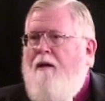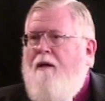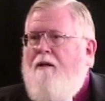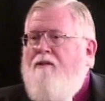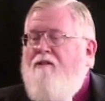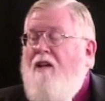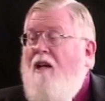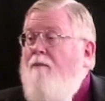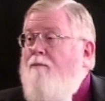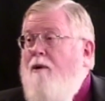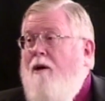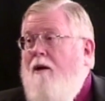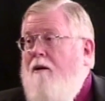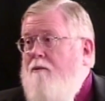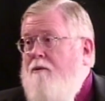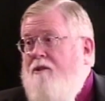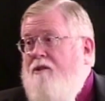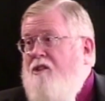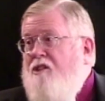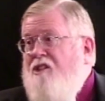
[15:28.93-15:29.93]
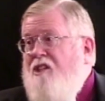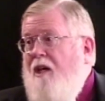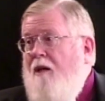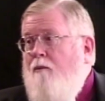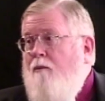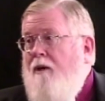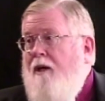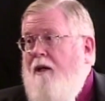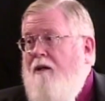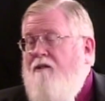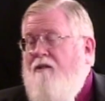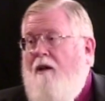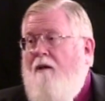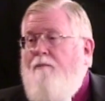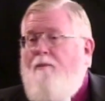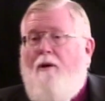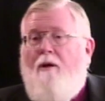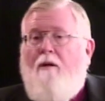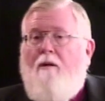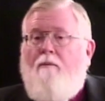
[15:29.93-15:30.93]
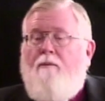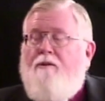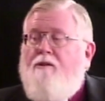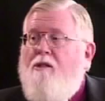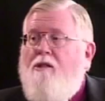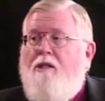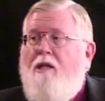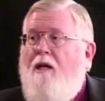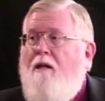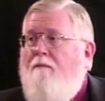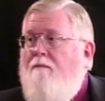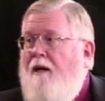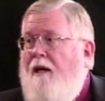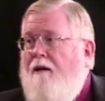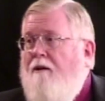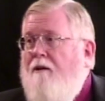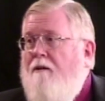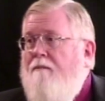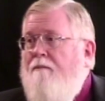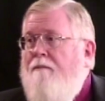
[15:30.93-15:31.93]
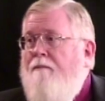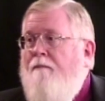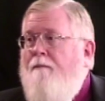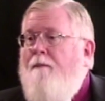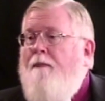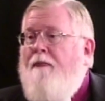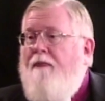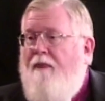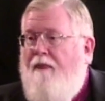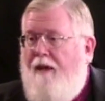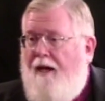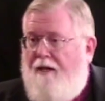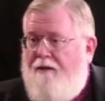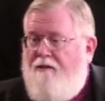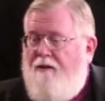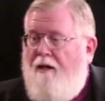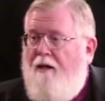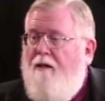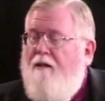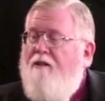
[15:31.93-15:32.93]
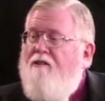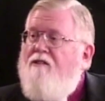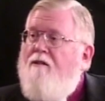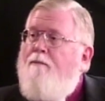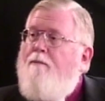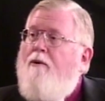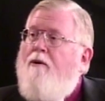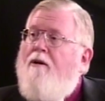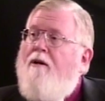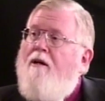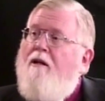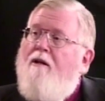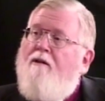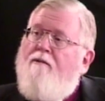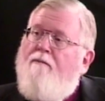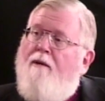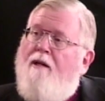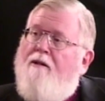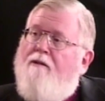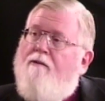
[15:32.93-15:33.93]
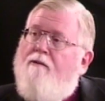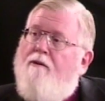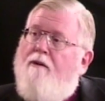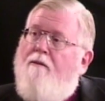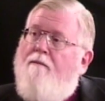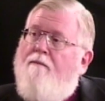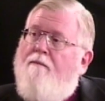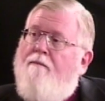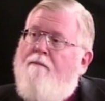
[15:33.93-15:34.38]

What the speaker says: St. Paul was the same way. St. Paul was a tent maker. That's how he supported his ministry.